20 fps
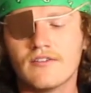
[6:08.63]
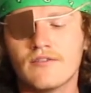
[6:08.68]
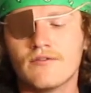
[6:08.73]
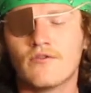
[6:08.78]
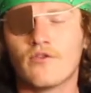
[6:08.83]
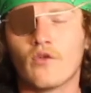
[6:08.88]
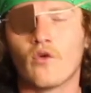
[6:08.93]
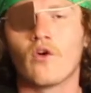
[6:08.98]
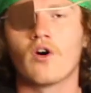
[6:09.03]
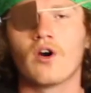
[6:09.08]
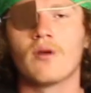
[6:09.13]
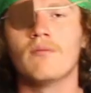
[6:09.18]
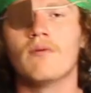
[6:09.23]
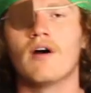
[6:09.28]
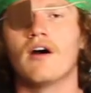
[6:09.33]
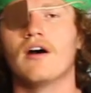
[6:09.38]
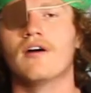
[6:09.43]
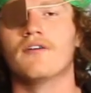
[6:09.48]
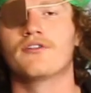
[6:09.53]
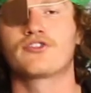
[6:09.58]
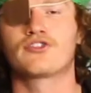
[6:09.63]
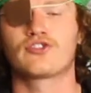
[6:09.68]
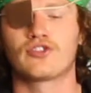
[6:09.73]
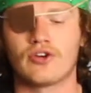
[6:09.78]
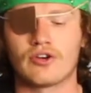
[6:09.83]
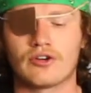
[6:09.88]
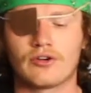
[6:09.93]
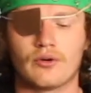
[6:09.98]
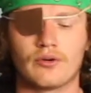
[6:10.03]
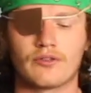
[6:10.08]
form of
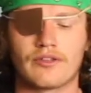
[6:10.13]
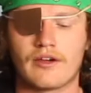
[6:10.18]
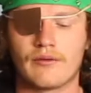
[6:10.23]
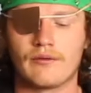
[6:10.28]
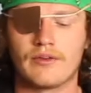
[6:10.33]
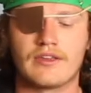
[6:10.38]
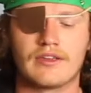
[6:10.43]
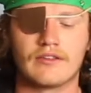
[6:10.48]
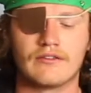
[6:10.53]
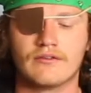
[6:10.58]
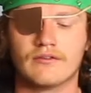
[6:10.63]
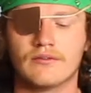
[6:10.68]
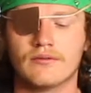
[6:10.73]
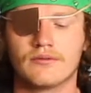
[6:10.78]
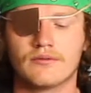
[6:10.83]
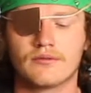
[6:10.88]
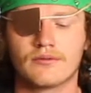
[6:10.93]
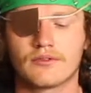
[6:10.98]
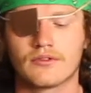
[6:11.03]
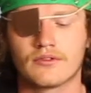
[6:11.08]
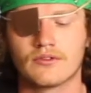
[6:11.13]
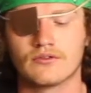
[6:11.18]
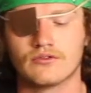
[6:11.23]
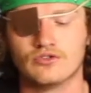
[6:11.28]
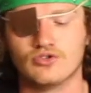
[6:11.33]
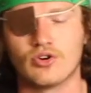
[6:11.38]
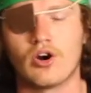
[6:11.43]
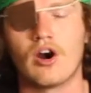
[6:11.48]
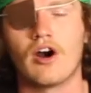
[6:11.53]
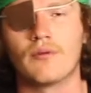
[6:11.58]
circle that we can
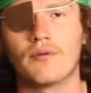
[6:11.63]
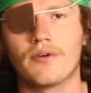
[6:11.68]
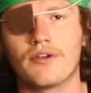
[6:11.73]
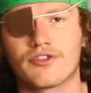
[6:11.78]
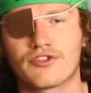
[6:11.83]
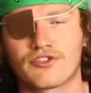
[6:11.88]
draw with.